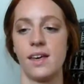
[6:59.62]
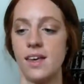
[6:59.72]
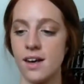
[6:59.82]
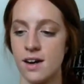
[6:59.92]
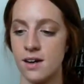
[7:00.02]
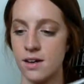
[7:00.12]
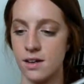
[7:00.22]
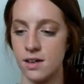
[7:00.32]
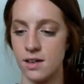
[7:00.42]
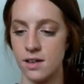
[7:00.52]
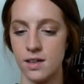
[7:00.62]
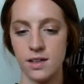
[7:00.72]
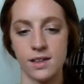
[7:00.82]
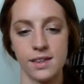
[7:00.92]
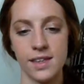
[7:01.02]
pink here.
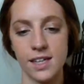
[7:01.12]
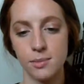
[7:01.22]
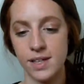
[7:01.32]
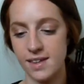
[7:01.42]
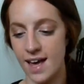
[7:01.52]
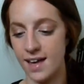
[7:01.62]
A little bit of